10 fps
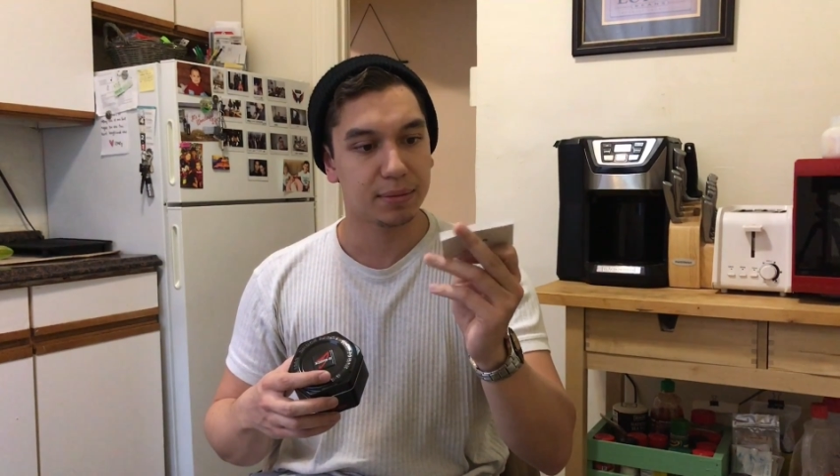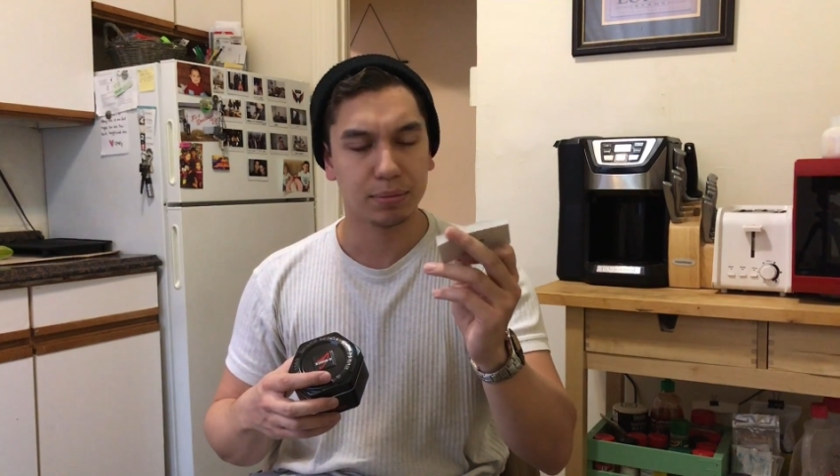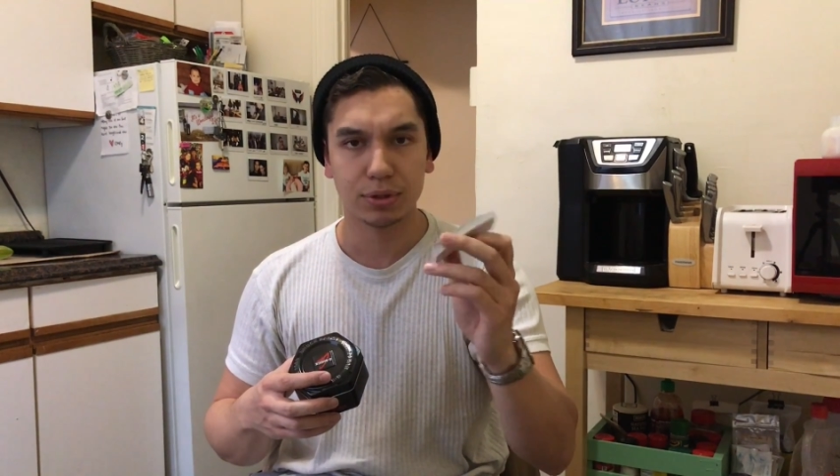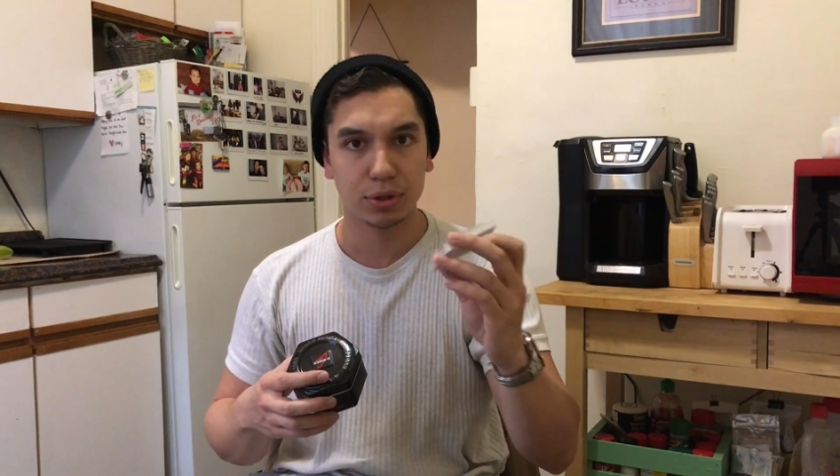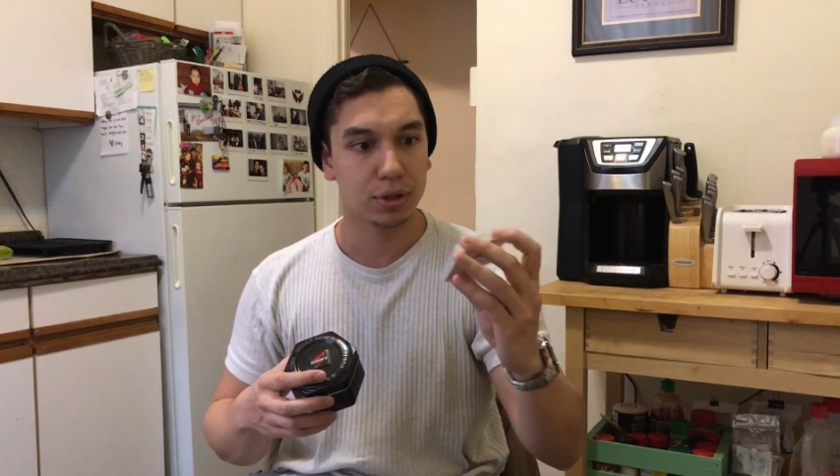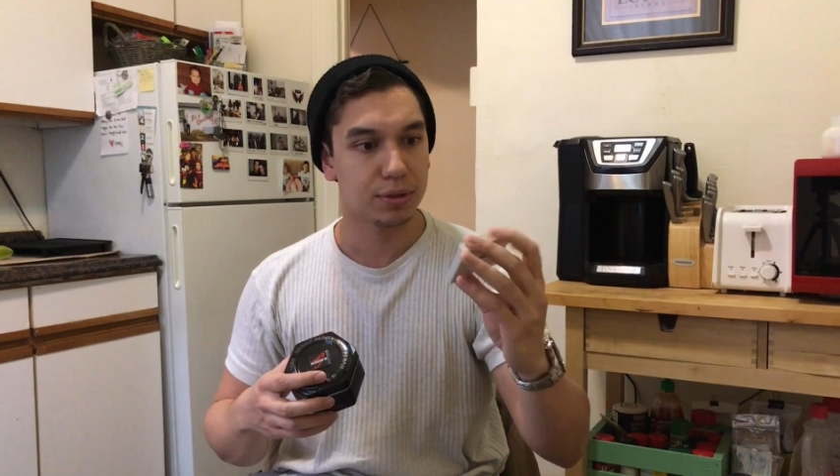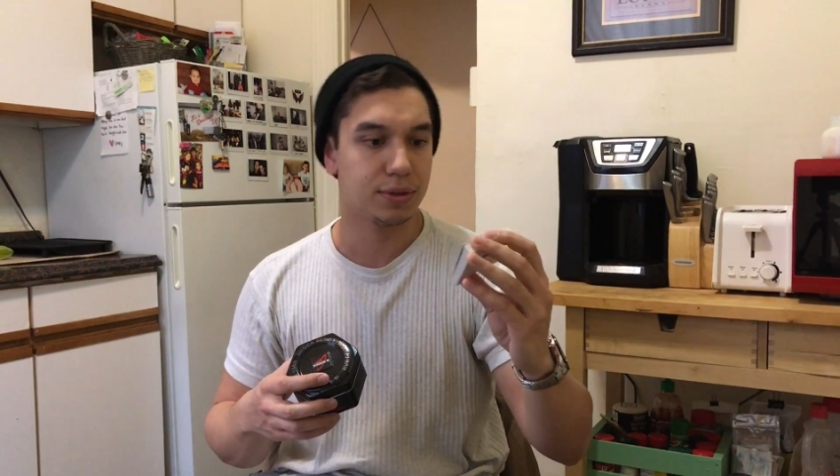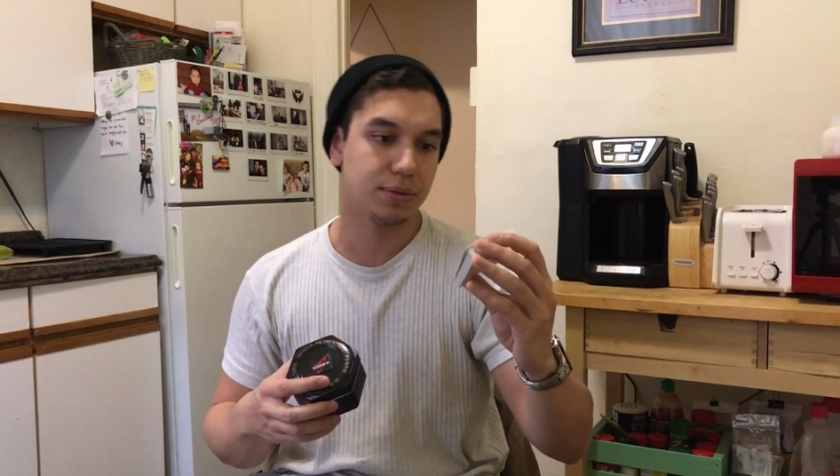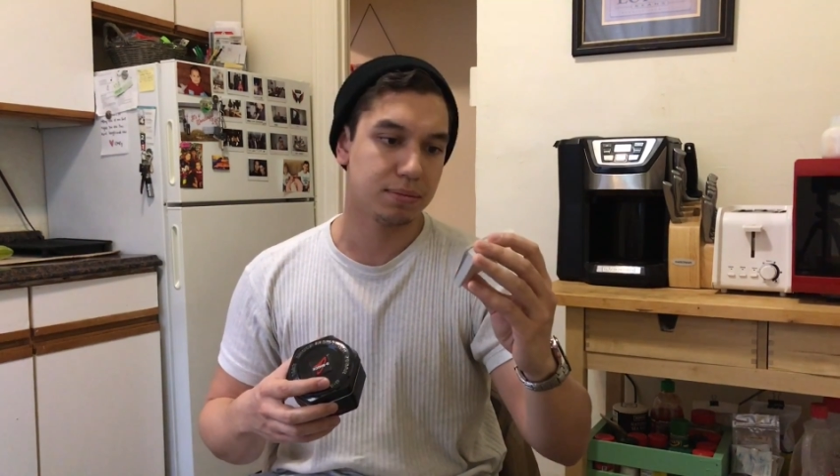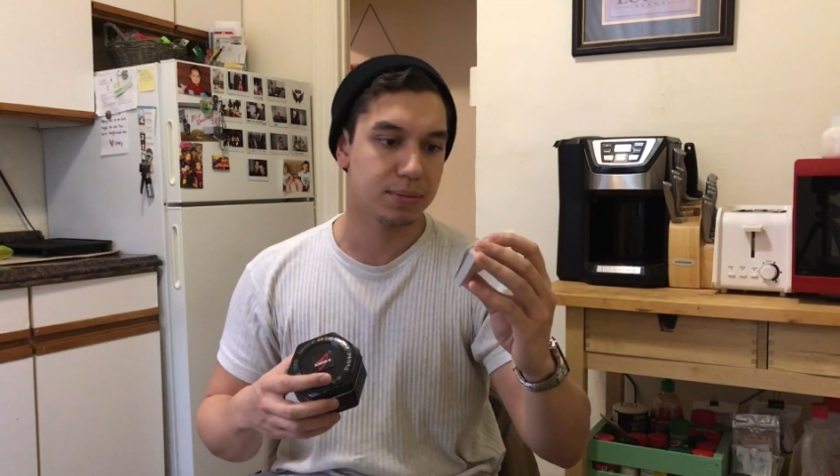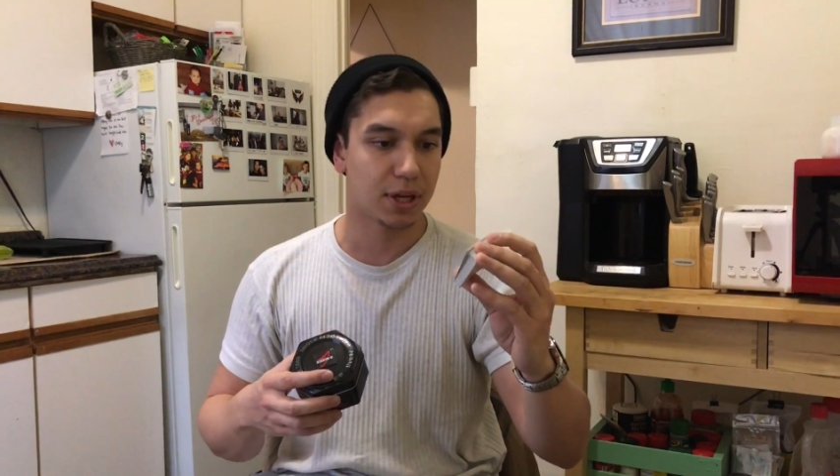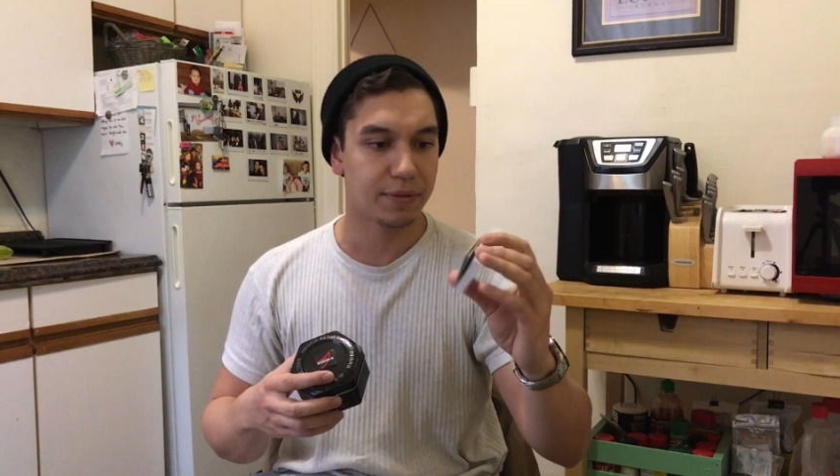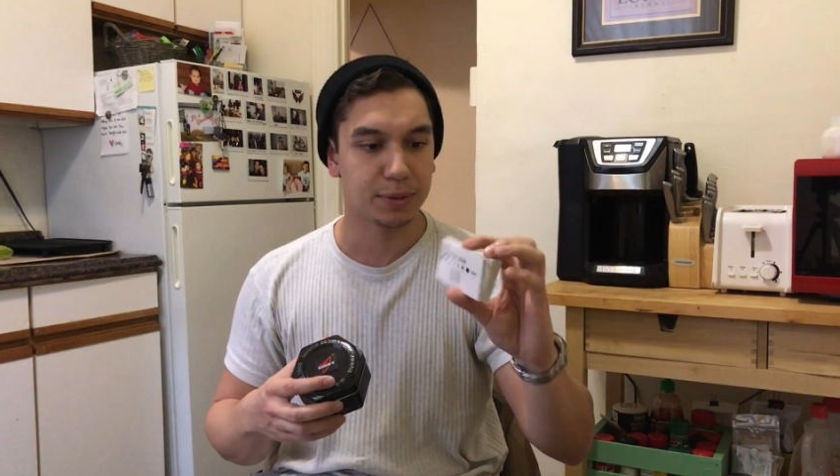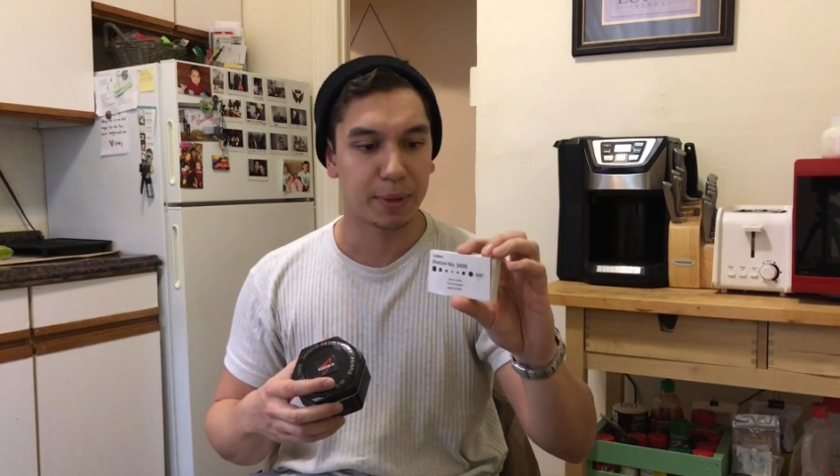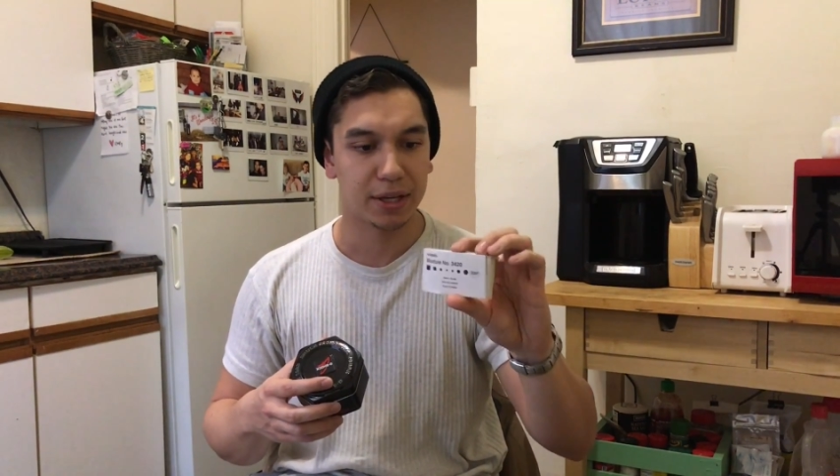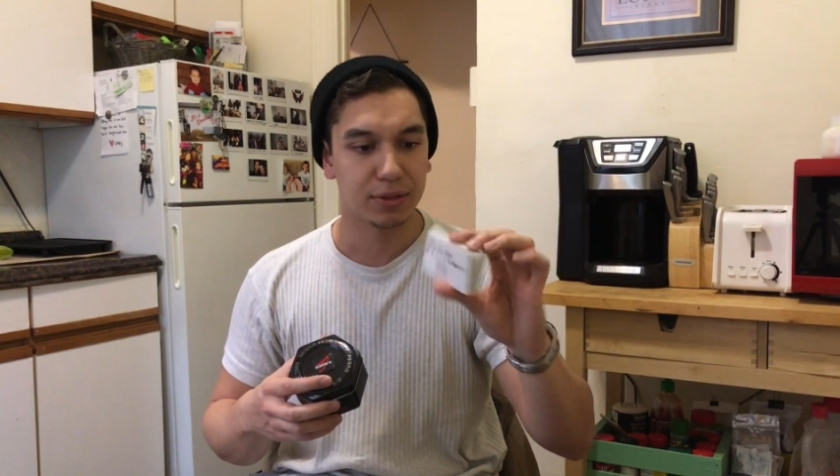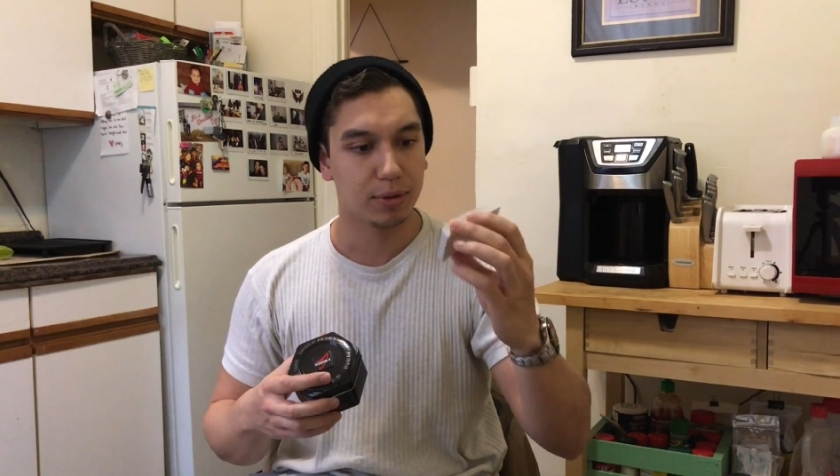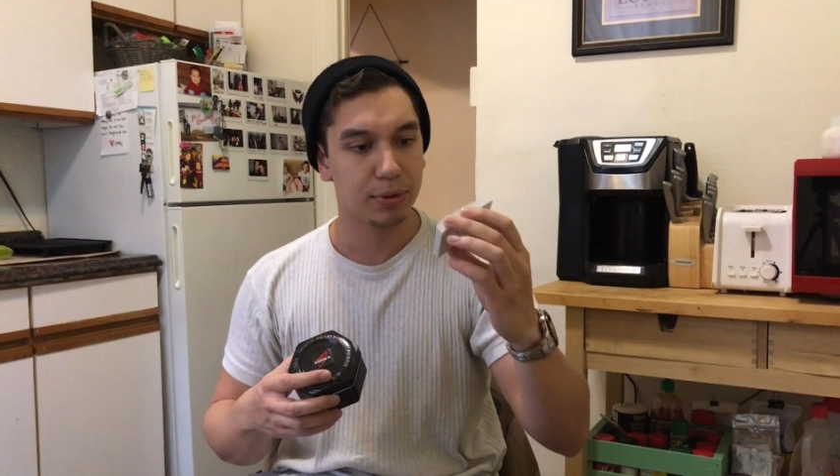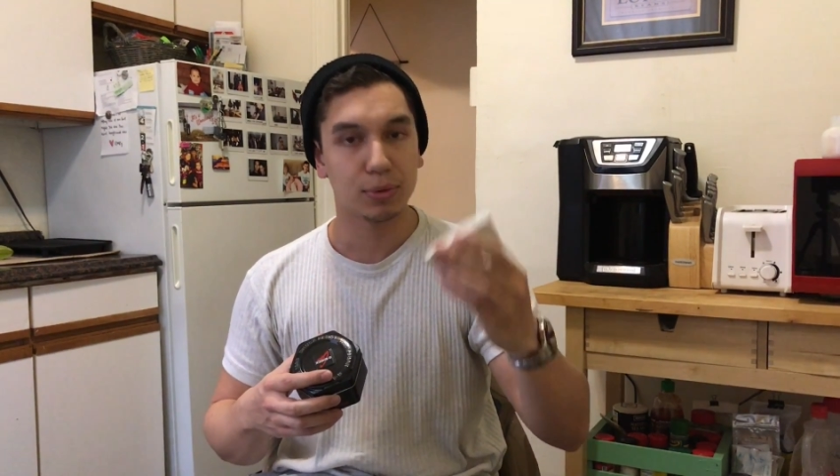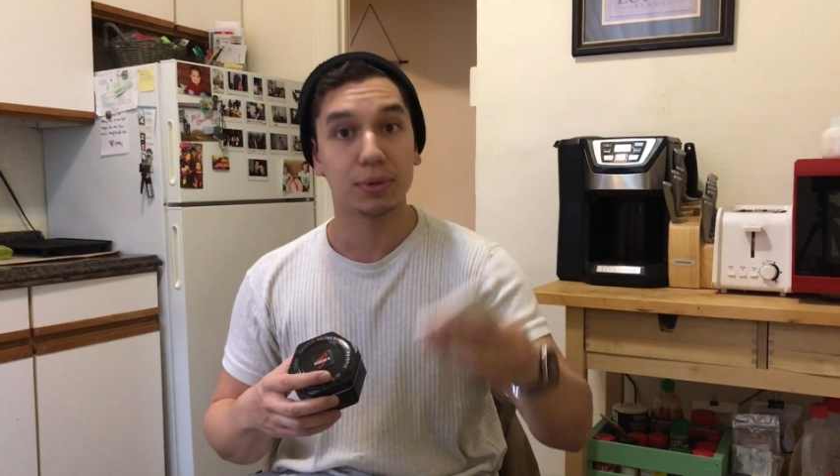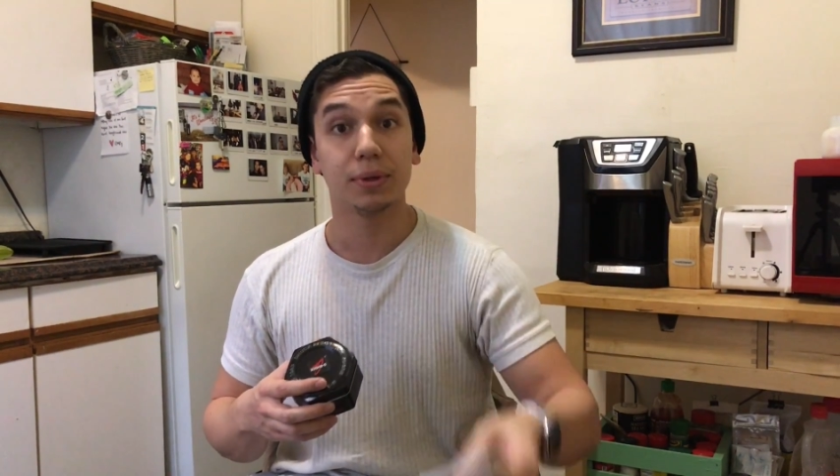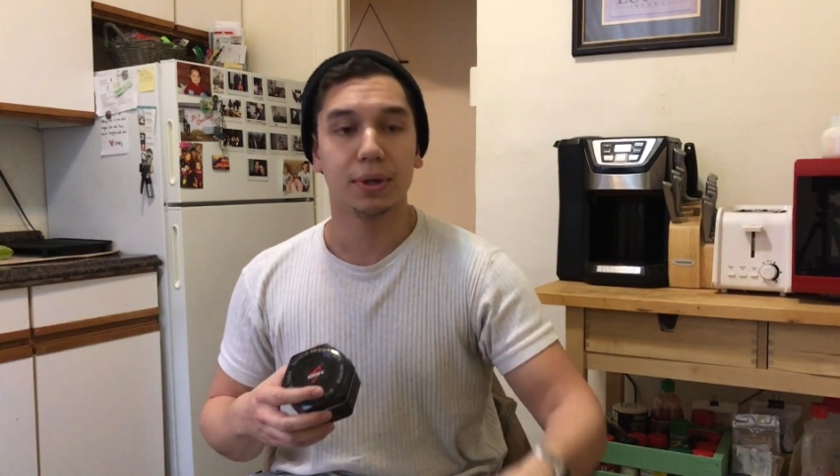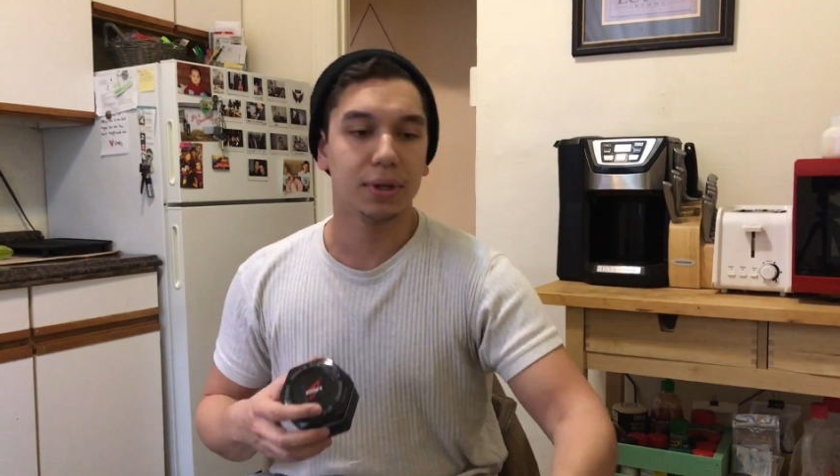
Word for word: I'm pretty sure it's self-explanatory, but we'll